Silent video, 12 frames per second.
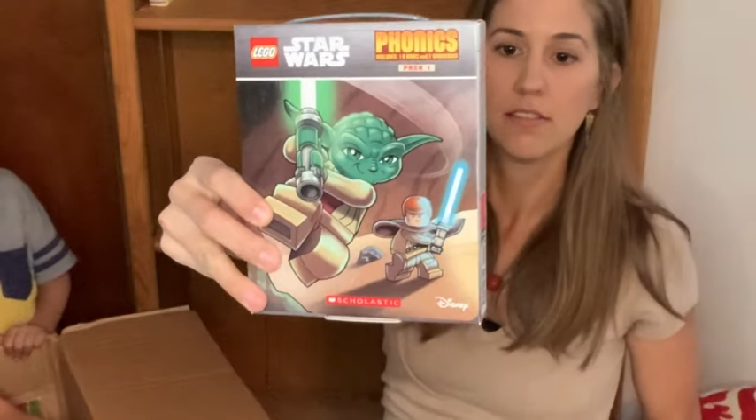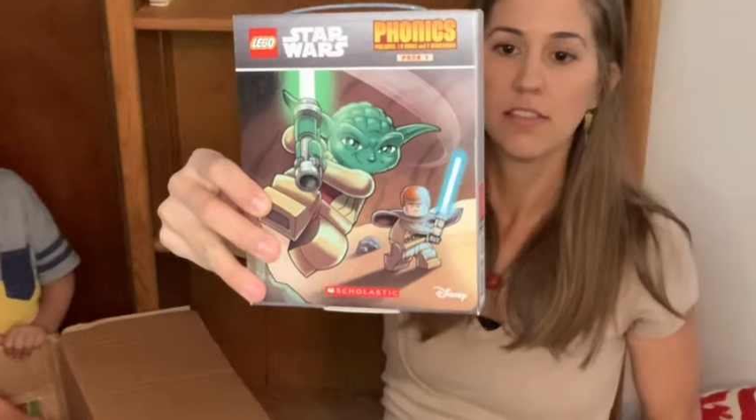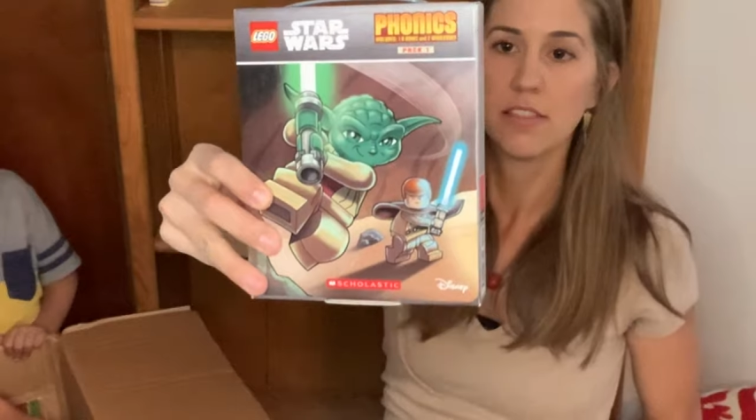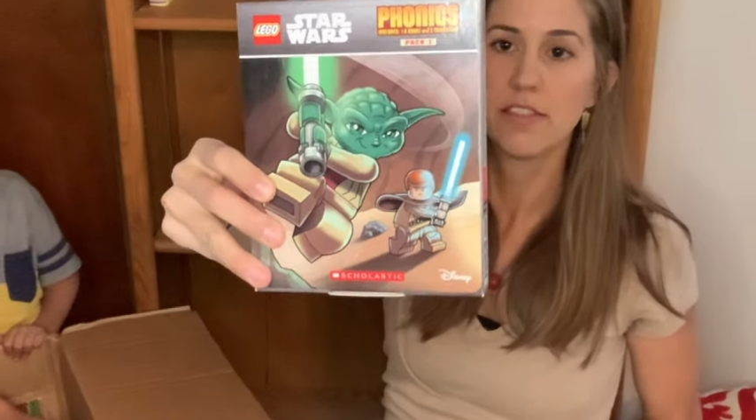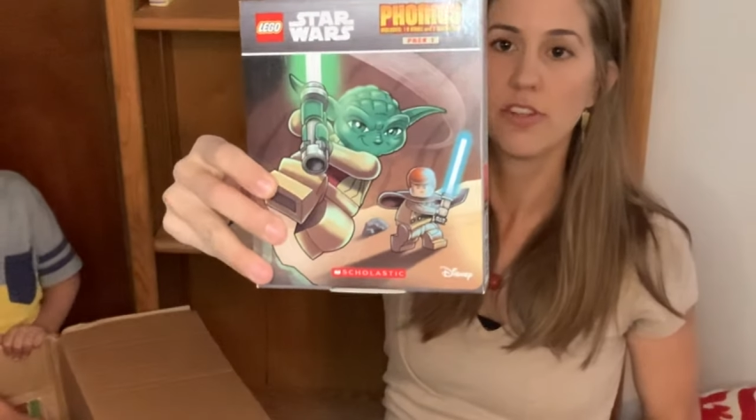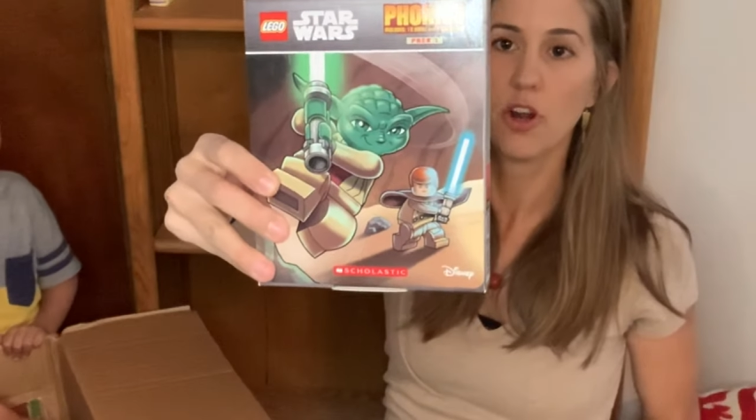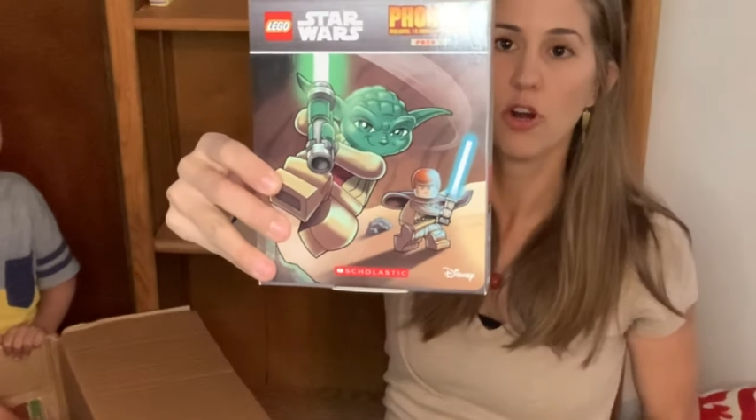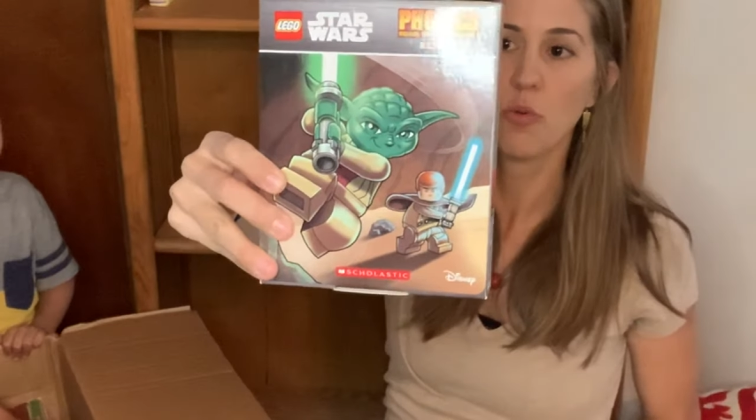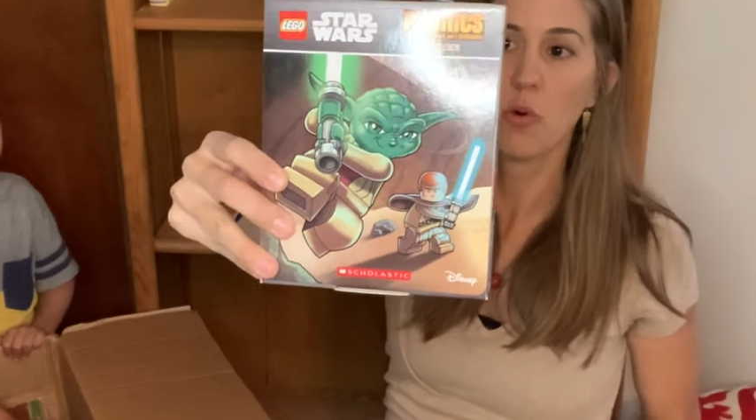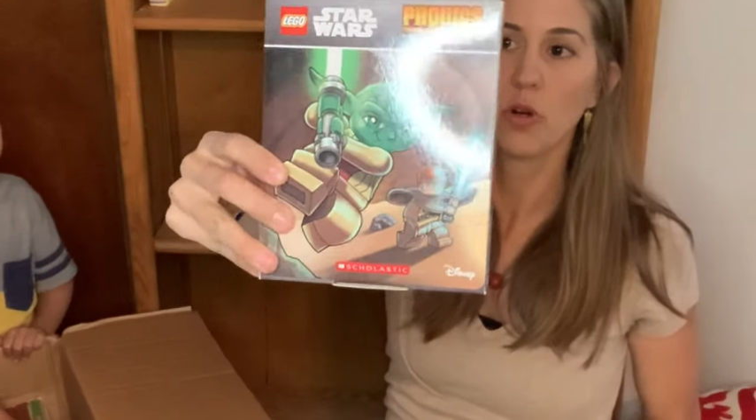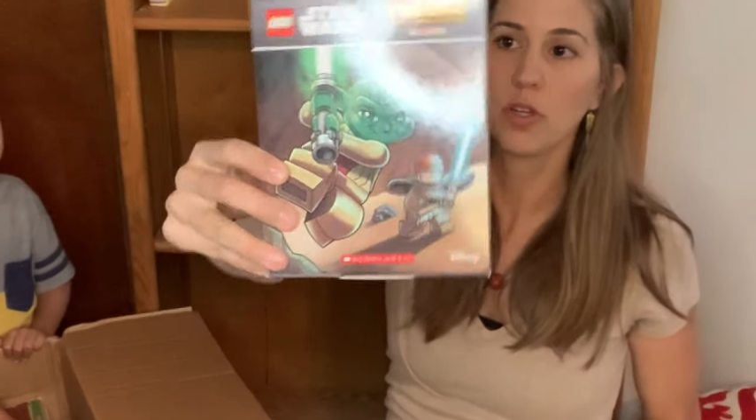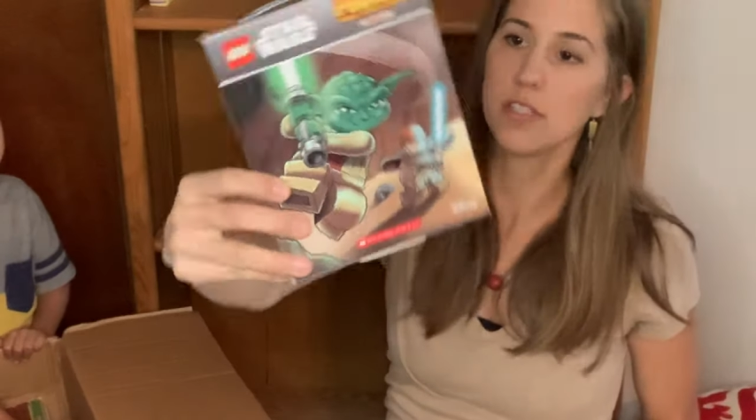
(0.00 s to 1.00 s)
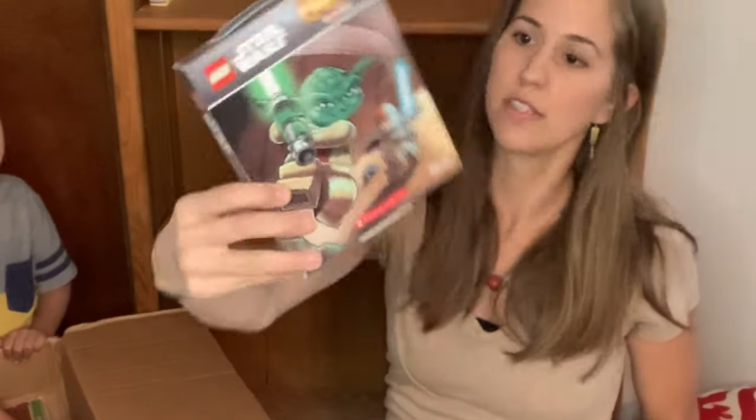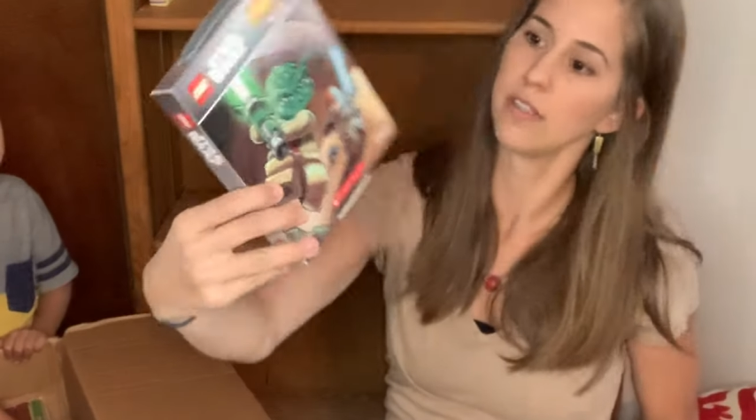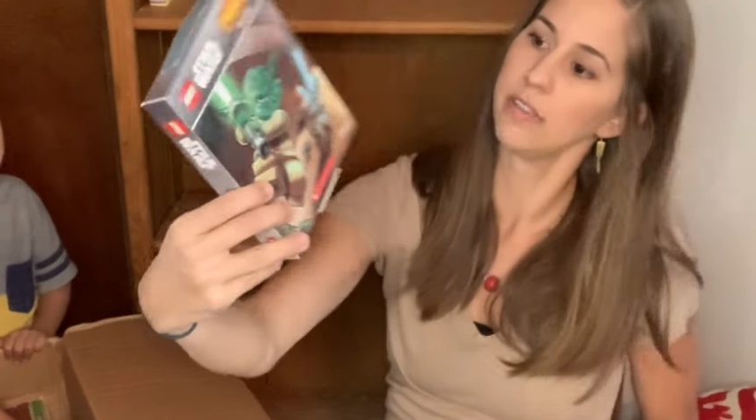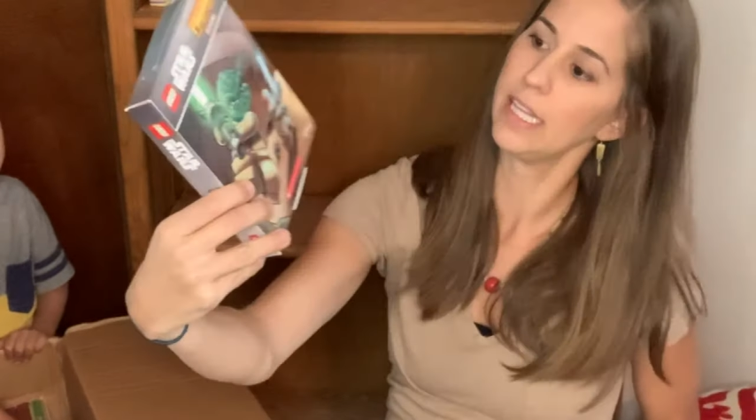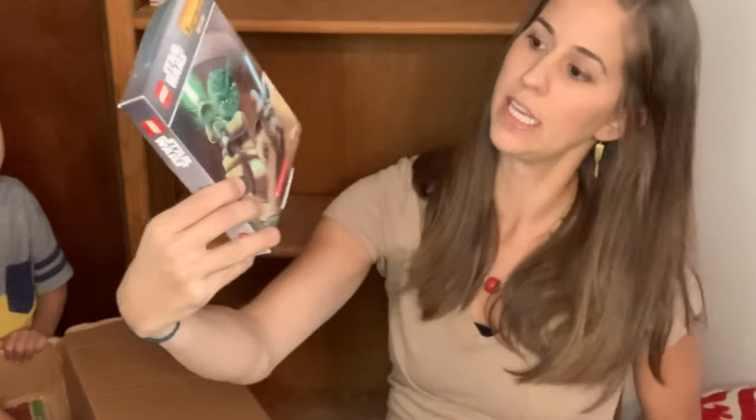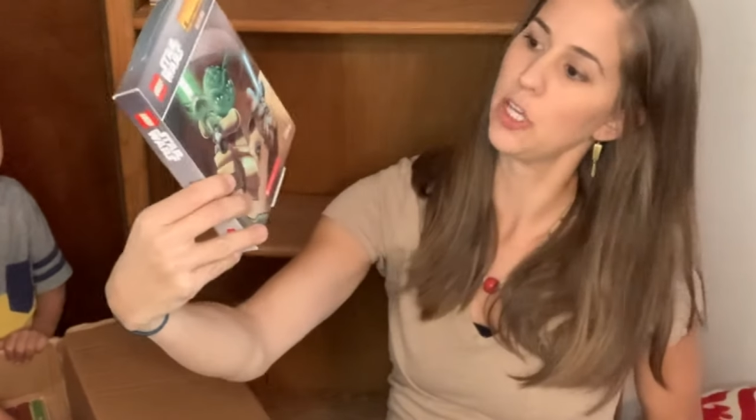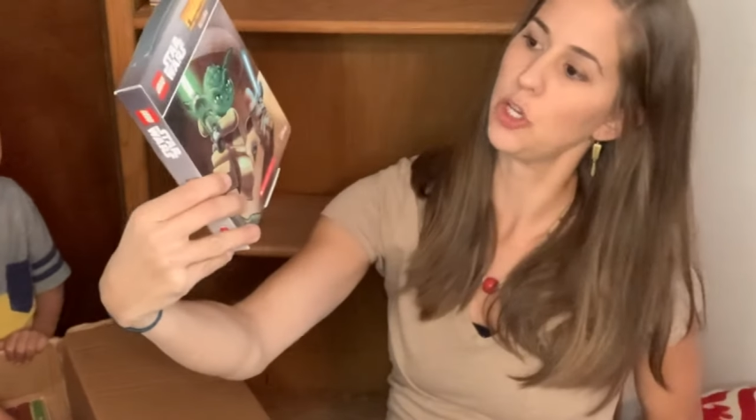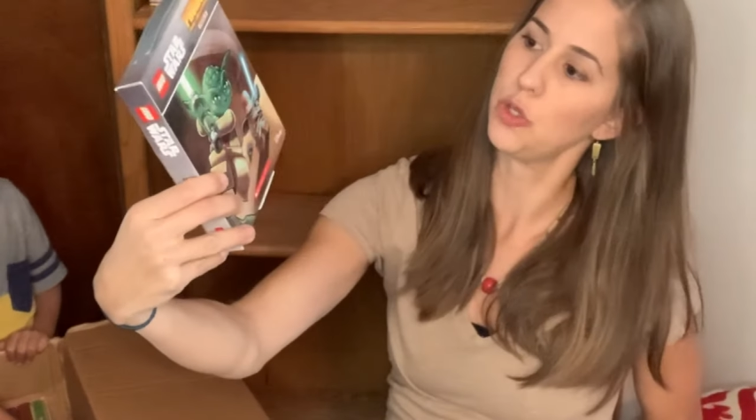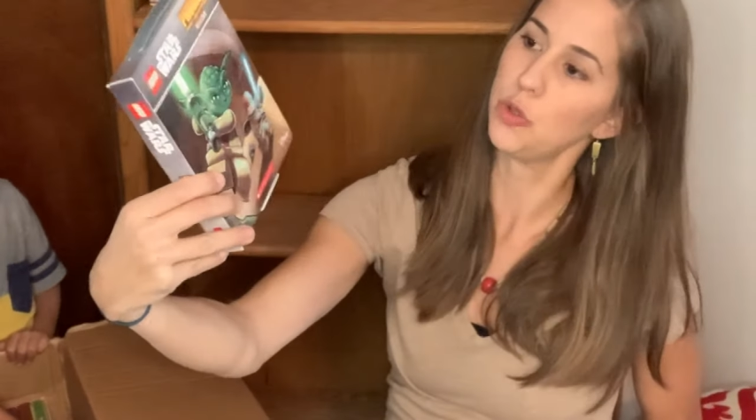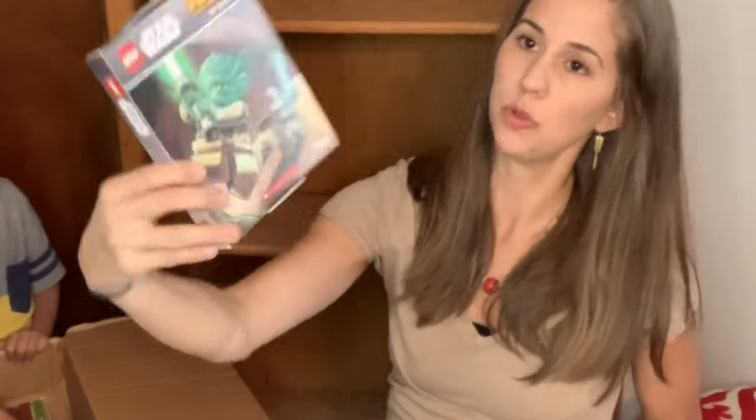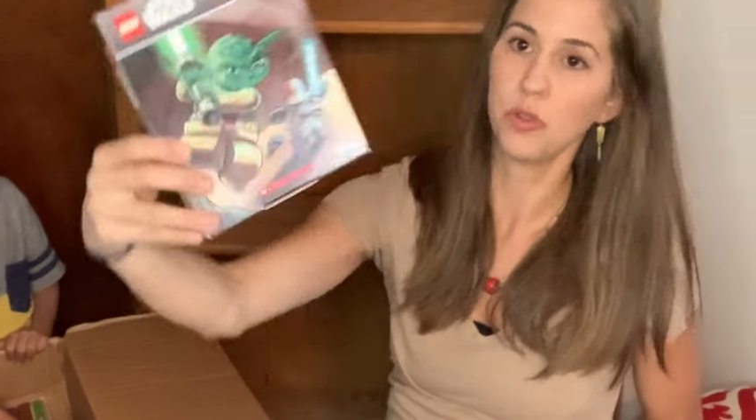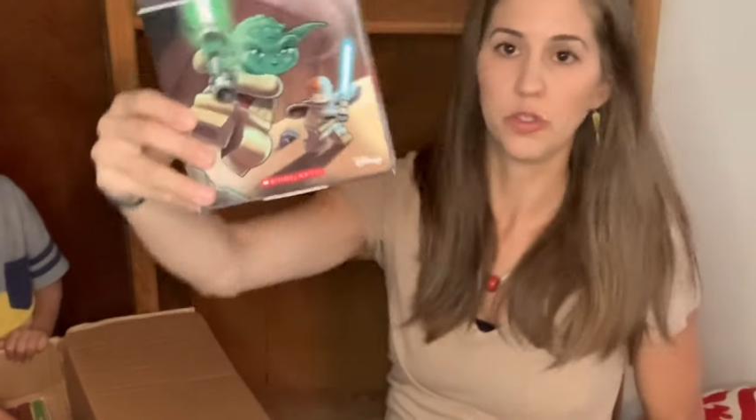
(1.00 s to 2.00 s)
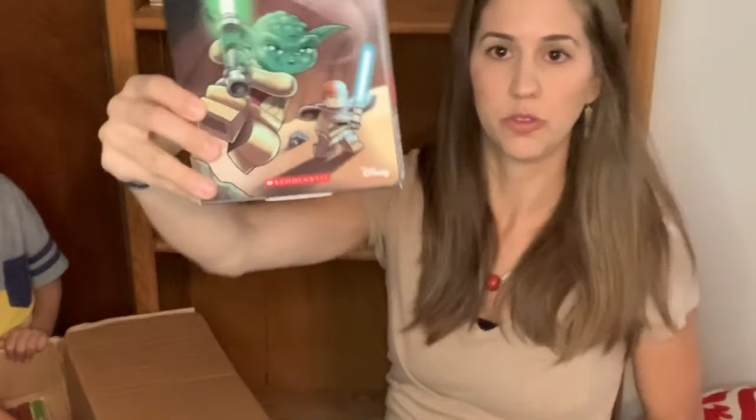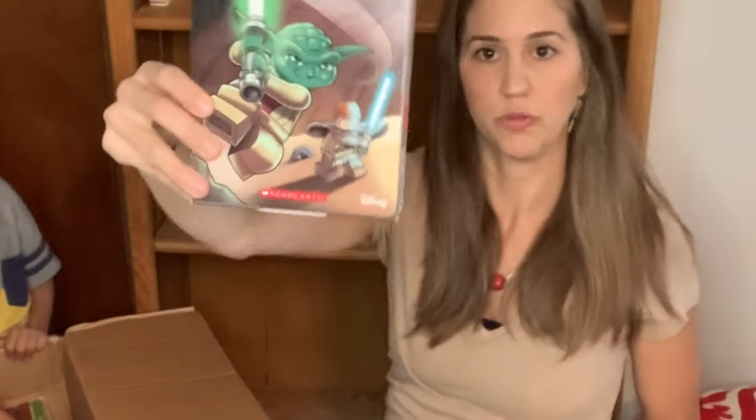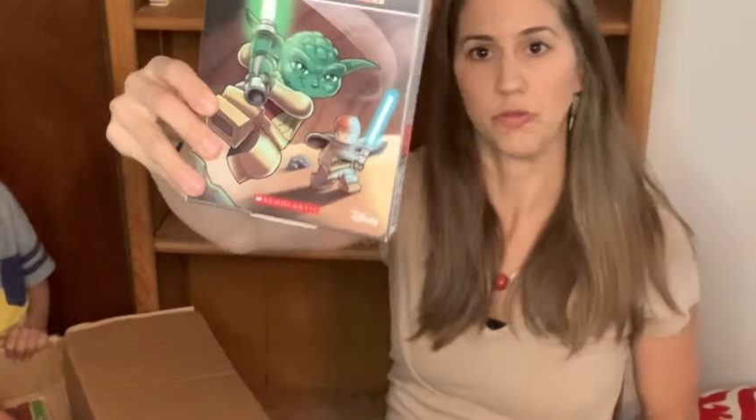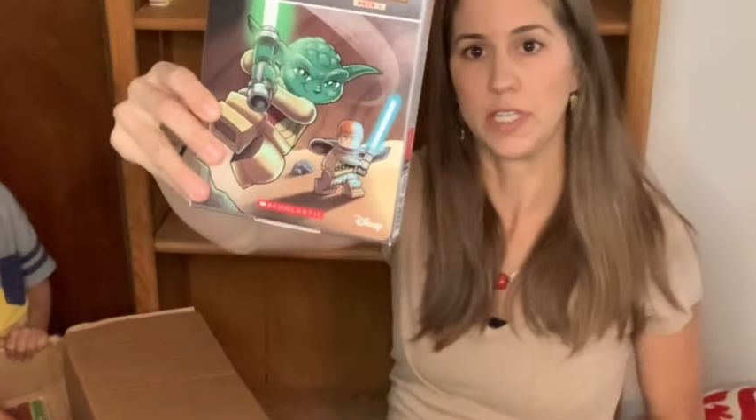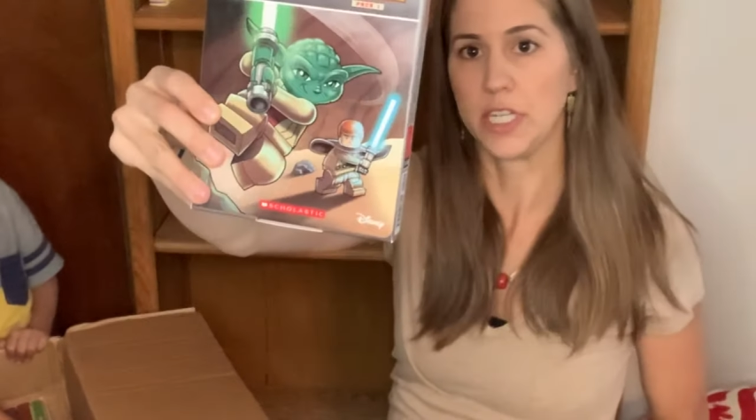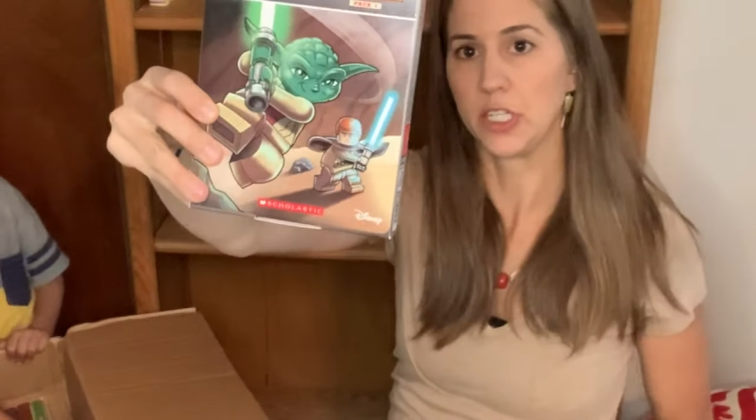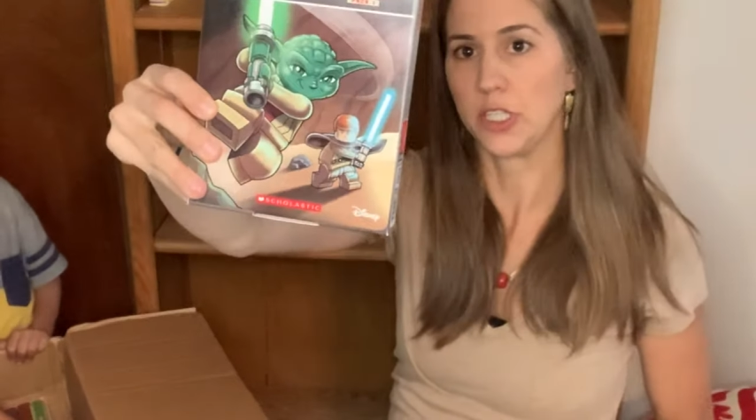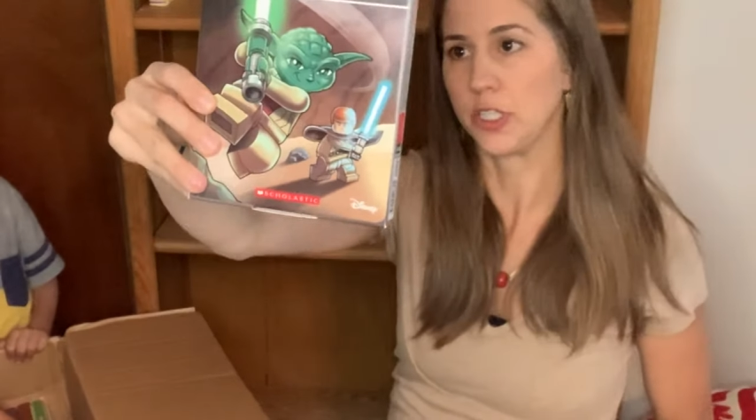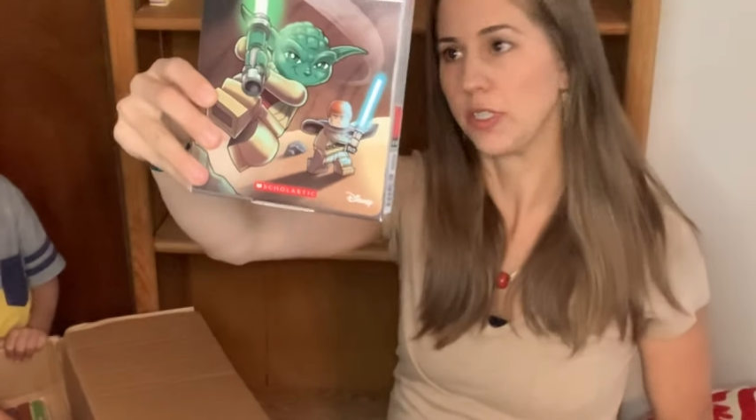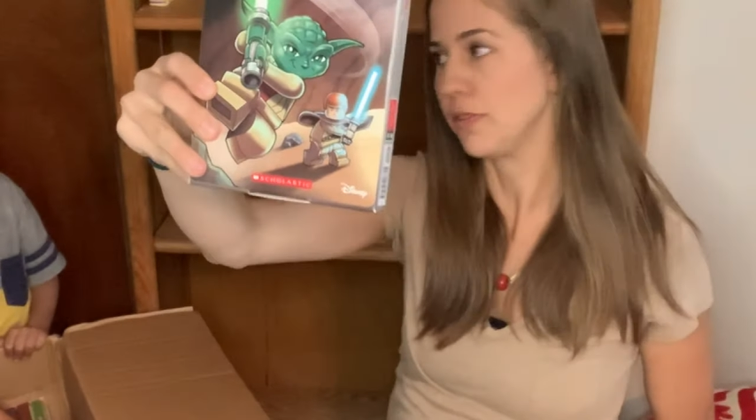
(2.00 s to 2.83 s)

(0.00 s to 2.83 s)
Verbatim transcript: Star Wars Lego Reader